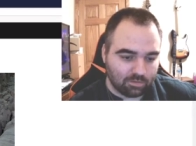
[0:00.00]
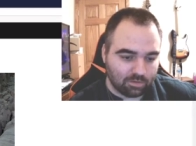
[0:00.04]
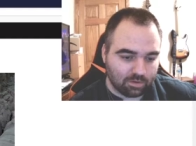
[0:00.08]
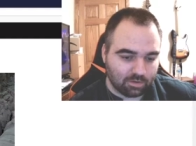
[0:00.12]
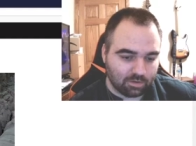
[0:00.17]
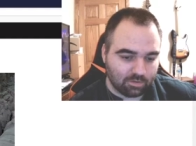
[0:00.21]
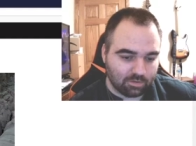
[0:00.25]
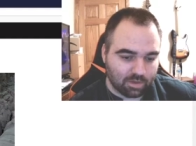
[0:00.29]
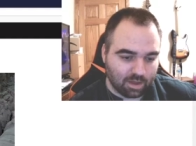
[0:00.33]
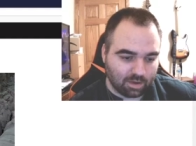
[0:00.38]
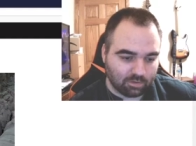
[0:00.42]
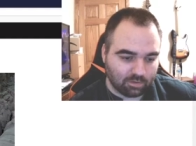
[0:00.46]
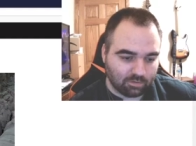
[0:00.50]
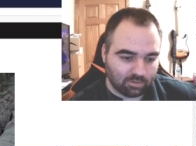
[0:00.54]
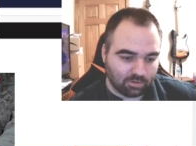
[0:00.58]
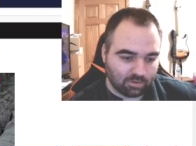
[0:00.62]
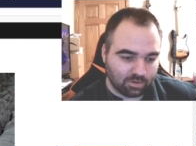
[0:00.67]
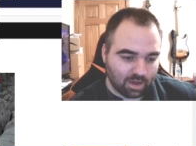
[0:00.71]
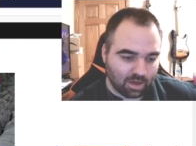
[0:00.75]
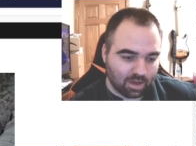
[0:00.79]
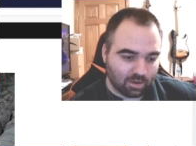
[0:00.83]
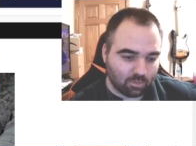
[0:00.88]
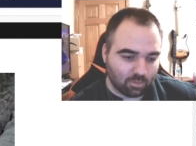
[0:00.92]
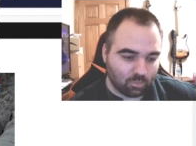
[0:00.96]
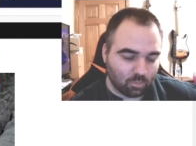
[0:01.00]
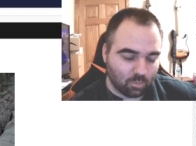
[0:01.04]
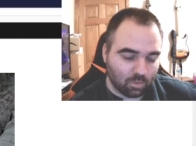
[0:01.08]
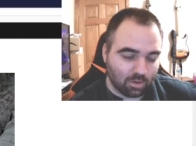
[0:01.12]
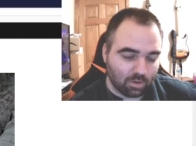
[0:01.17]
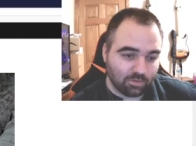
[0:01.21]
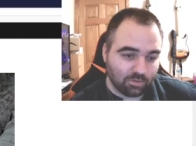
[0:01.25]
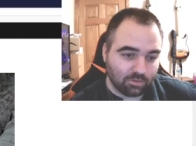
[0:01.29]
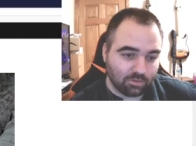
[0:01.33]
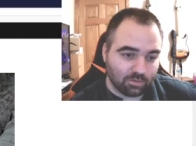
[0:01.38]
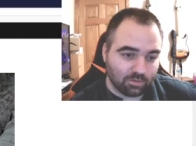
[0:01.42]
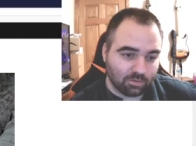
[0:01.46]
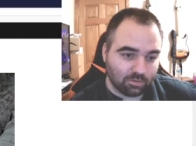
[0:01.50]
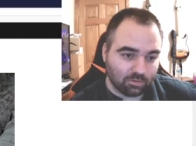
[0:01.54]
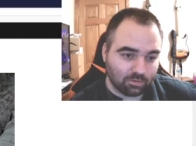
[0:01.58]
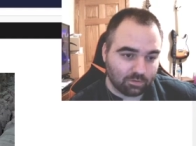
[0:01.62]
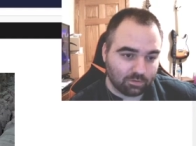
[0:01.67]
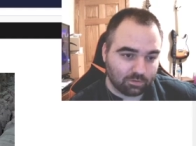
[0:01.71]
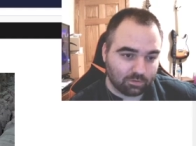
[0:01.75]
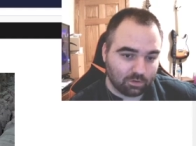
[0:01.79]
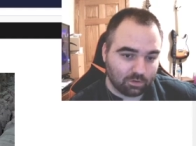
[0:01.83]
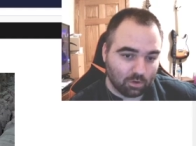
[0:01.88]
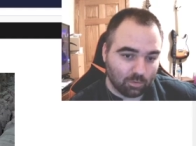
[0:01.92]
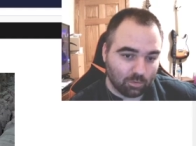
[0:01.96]
and it's actually not one single
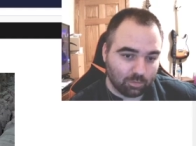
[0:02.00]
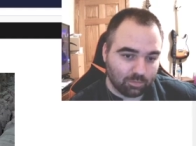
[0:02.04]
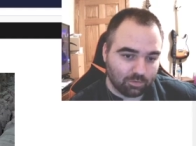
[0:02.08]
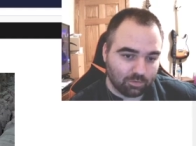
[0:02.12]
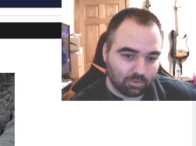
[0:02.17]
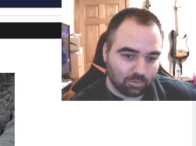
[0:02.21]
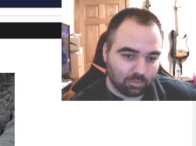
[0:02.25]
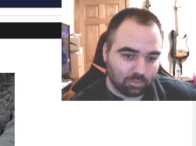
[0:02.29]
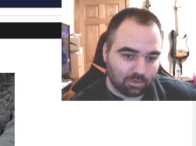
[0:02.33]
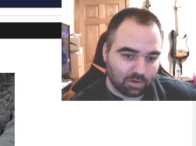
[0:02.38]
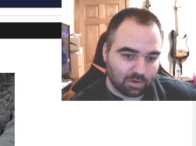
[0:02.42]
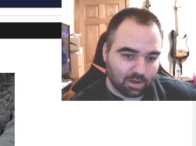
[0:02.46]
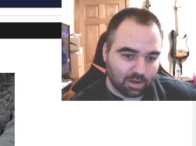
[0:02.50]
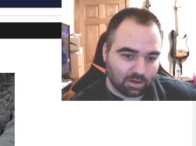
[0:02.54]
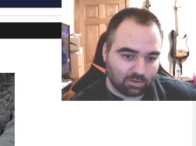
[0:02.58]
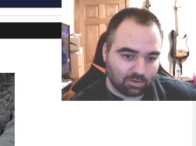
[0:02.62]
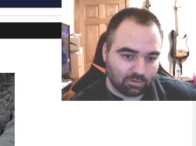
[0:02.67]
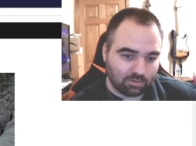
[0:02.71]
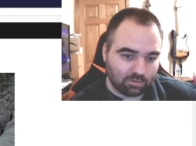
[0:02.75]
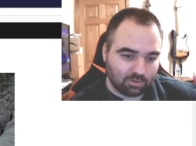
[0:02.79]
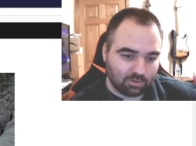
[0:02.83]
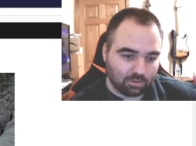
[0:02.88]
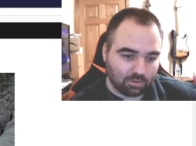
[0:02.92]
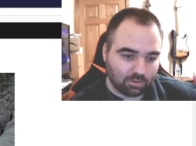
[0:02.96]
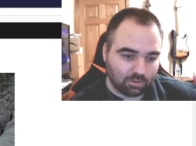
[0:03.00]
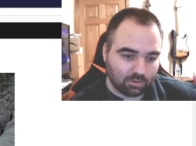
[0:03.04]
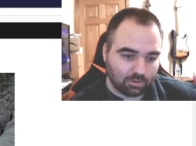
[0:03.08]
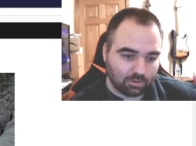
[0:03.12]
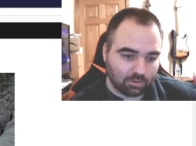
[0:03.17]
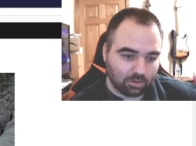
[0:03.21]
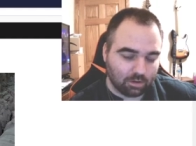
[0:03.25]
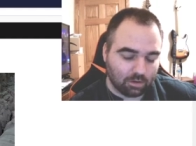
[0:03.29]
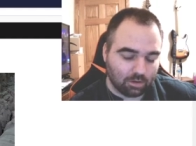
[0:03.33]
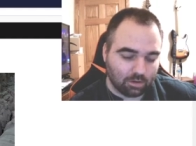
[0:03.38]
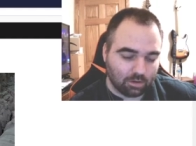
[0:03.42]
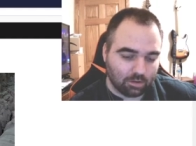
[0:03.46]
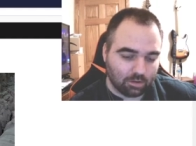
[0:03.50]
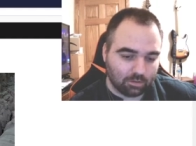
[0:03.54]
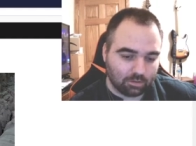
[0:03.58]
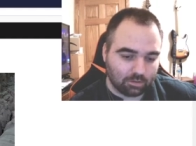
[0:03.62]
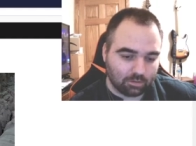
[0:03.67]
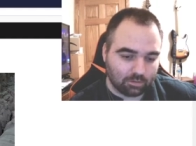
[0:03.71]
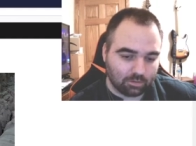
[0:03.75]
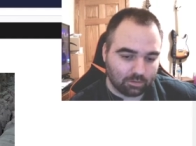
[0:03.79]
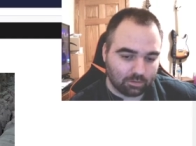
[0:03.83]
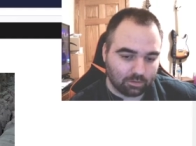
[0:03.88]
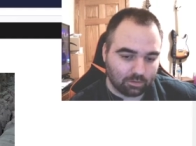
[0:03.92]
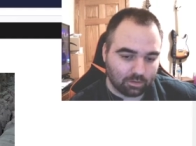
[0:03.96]
sculpture, but actually a
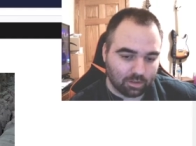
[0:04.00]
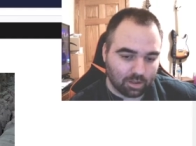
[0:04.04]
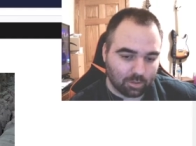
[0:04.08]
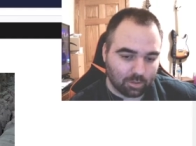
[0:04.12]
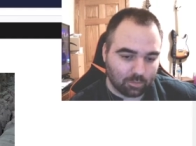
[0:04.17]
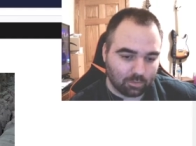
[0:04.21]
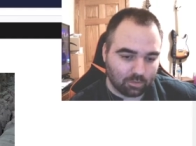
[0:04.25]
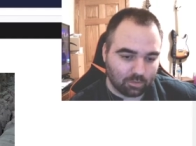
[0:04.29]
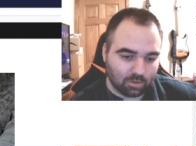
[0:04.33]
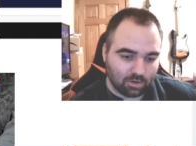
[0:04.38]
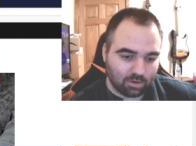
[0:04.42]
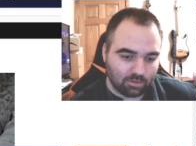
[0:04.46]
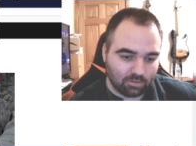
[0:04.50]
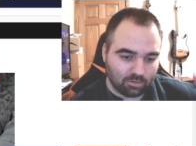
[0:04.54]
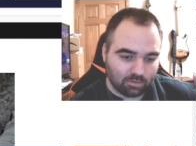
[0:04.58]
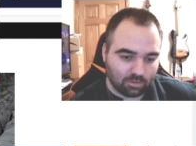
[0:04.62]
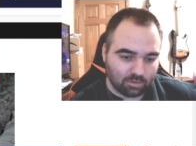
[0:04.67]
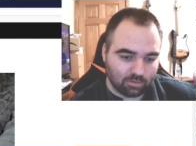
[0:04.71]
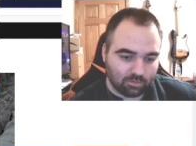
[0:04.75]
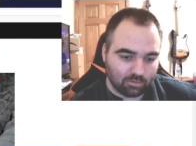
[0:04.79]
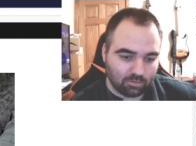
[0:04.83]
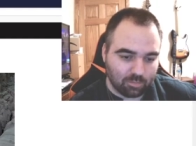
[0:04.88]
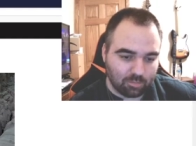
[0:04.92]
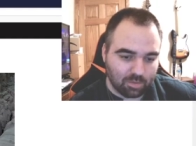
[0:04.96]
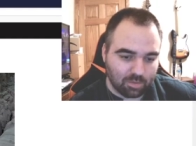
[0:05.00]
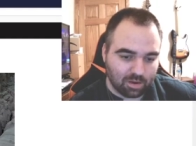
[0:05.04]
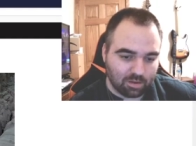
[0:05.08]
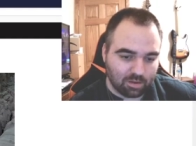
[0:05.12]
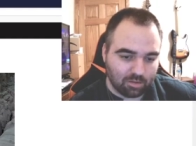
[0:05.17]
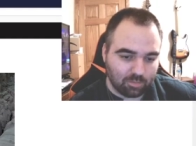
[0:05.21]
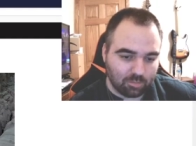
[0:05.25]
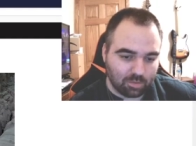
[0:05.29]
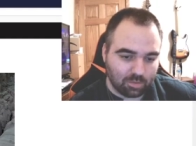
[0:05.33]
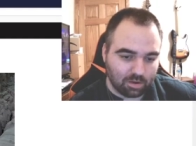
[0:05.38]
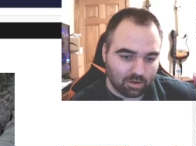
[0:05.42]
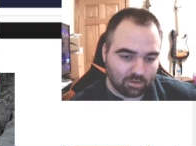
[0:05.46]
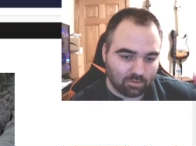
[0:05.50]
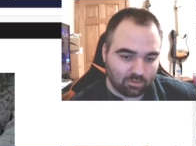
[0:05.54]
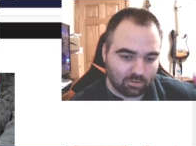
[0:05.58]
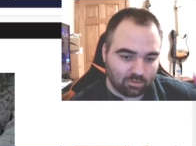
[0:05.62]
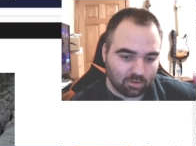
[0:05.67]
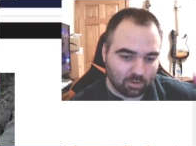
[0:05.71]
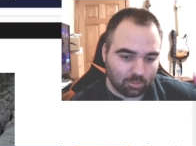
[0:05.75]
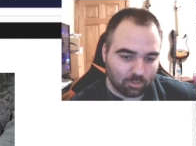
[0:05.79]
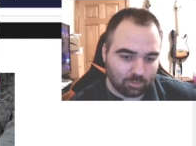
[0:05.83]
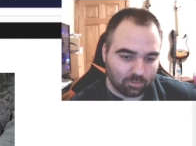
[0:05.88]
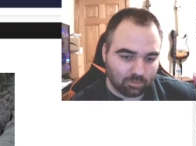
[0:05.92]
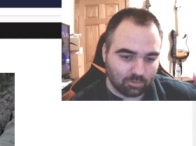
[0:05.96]
conglomeration of many
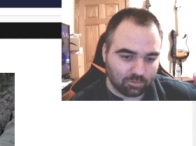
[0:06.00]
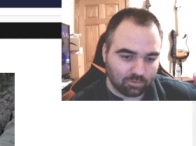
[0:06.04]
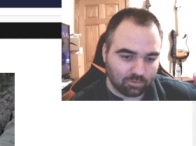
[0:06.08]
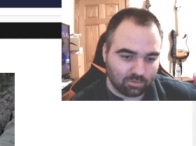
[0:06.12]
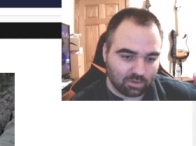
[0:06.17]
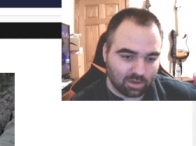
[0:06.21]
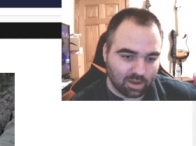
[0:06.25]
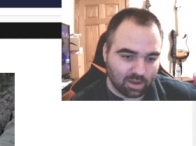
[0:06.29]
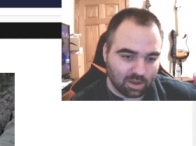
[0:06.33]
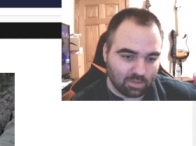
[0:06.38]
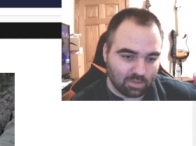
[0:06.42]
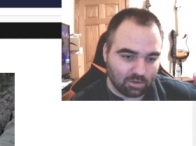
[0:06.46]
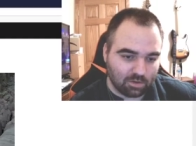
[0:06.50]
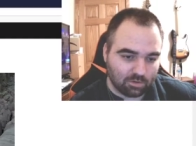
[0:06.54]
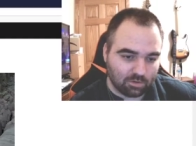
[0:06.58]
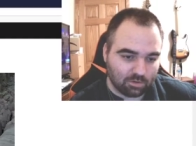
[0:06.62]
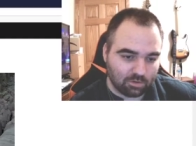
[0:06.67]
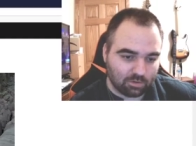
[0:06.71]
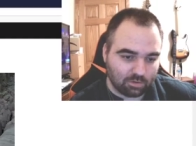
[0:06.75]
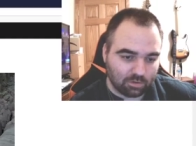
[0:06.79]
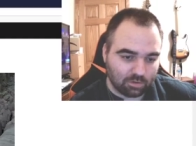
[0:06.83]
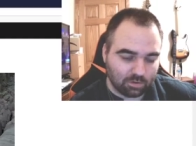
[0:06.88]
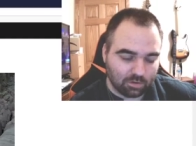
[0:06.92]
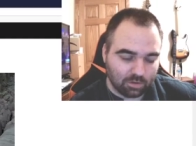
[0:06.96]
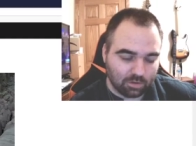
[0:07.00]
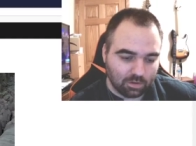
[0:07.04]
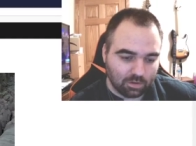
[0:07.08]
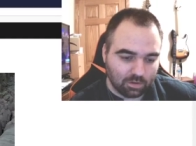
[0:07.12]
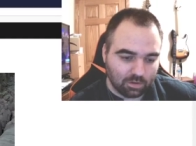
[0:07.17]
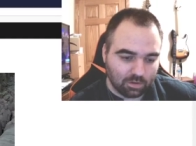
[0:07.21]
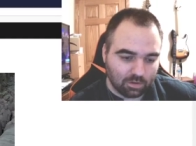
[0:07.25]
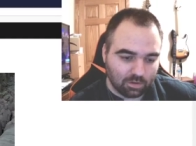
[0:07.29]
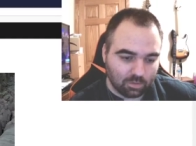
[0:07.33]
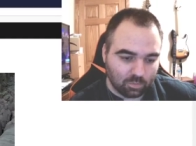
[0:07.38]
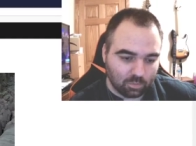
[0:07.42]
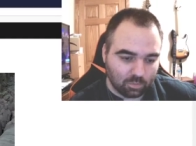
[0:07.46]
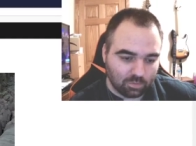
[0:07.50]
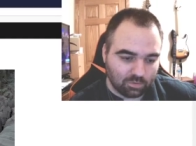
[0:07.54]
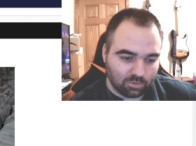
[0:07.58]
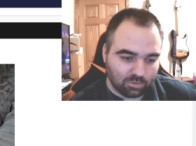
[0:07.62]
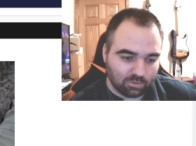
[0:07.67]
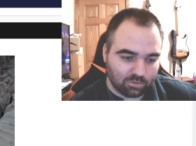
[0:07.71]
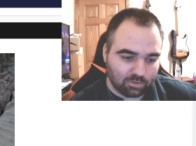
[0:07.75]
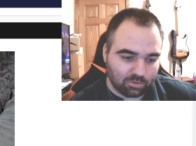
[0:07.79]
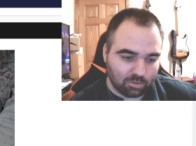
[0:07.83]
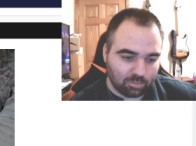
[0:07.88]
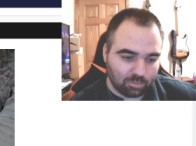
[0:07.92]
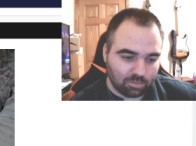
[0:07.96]
sculptures together, which
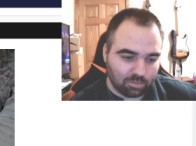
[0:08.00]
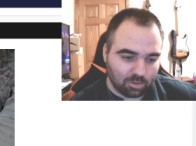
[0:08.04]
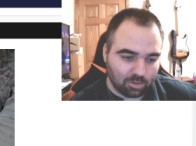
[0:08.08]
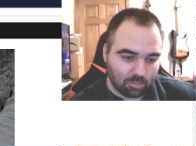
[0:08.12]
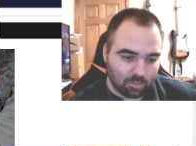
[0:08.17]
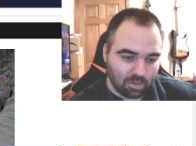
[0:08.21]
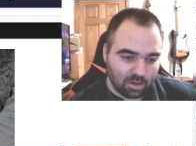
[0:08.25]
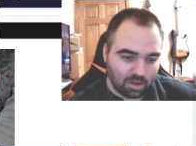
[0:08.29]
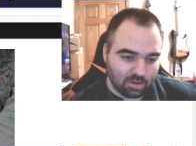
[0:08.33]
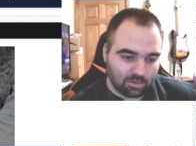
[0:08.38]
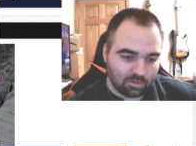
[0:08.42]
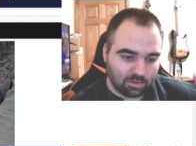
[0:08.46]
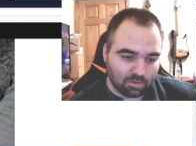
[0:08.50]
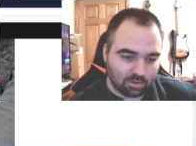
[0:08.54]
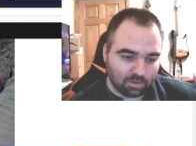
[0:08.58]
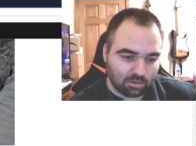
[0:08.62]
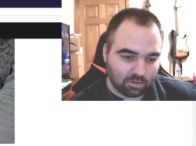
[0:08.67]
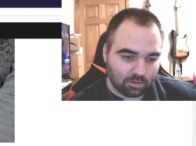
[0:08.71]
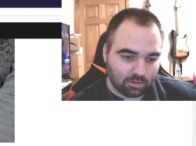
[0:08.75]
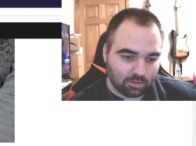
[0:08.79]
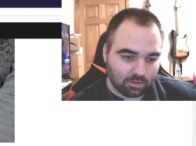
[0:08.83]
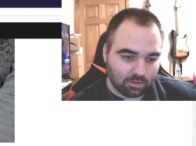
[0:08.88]
is something amazing.